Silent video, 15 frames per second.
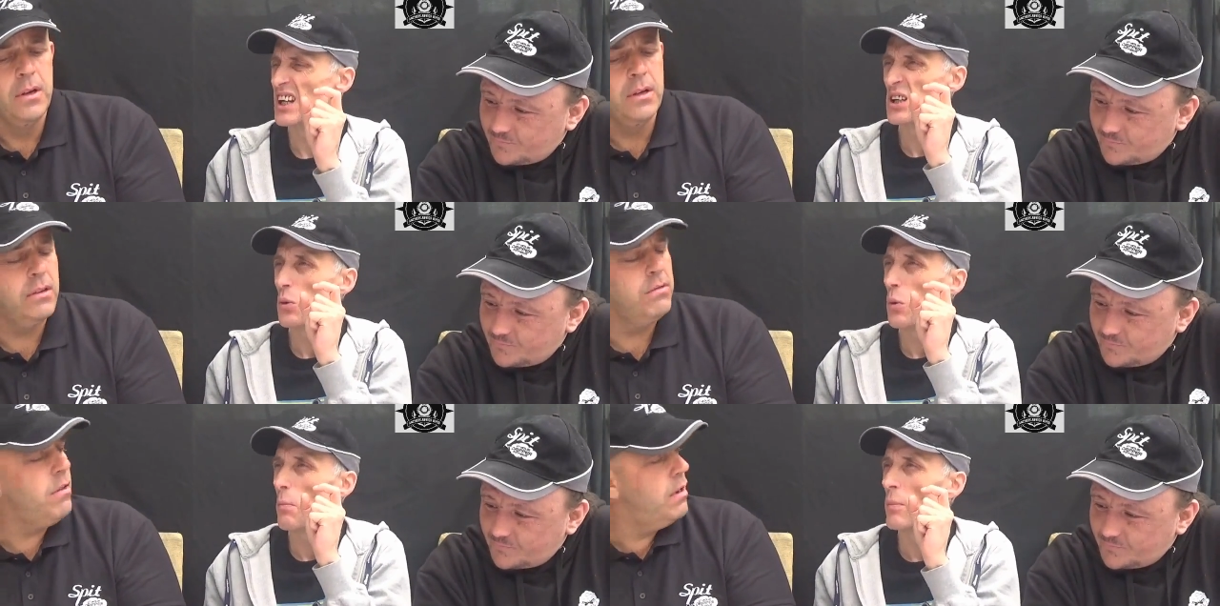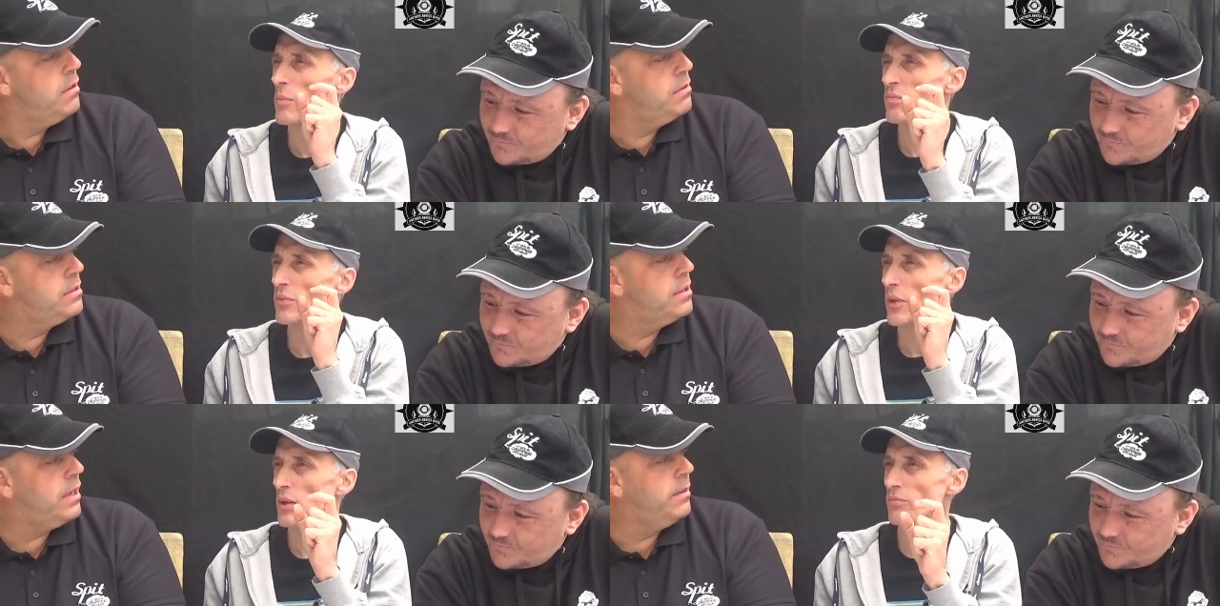Speaker 1: The
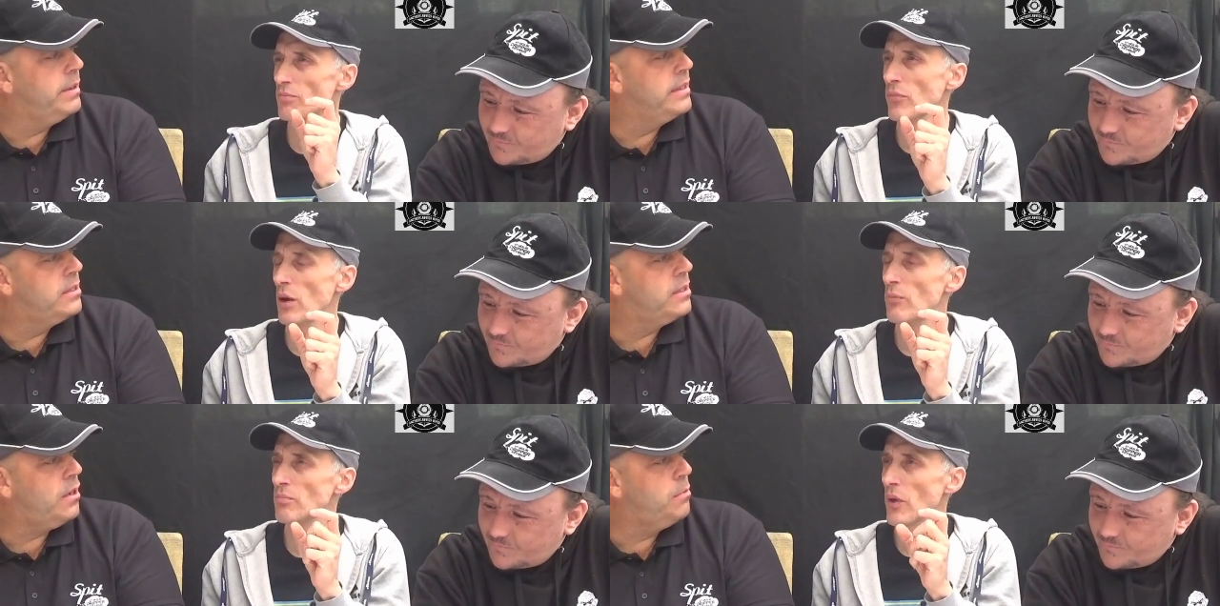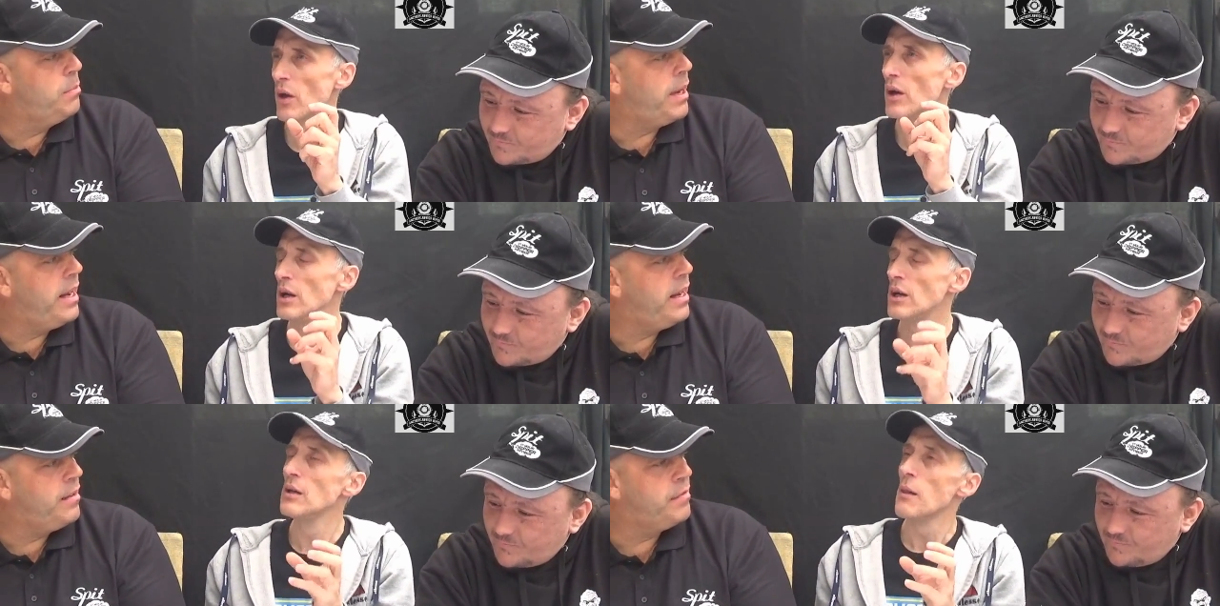rose though is so
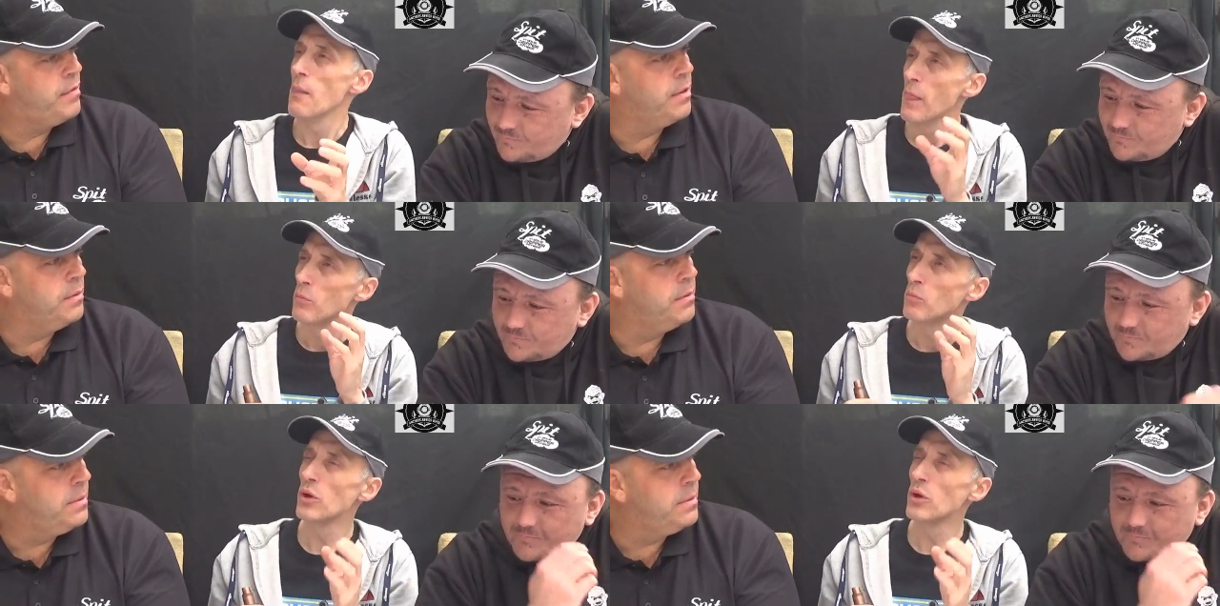powerful.